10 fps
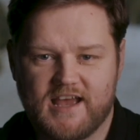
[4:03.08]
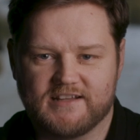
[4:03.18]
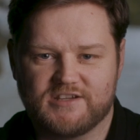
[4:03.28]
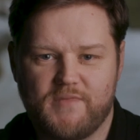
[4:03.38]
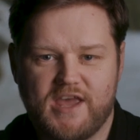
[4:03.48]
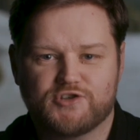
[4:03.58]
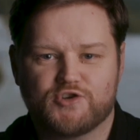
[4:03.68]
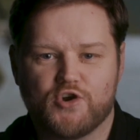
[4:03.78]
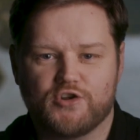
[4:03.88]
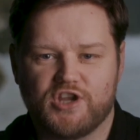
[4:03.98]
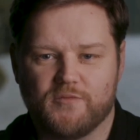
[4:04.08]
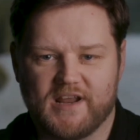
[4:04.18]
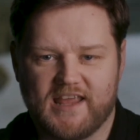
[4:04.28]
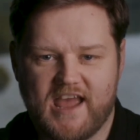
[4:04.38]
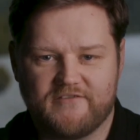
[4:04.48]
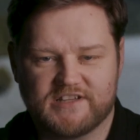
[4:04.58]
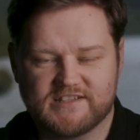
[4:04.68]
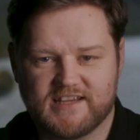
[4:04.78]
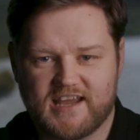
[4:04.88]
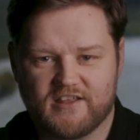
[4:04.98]
and to make sure that you bring
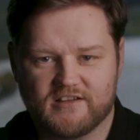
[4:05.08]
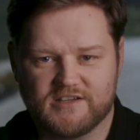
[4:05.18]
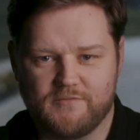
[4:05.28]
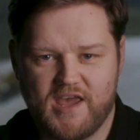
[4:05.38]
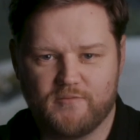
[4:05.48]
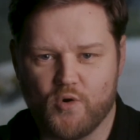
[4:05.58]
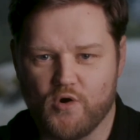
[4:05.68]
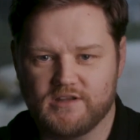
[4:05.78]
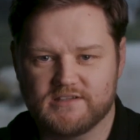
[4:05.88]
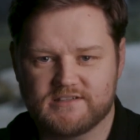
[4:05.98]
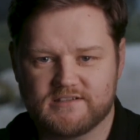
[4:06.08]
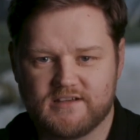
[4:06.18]
evidence together to make points,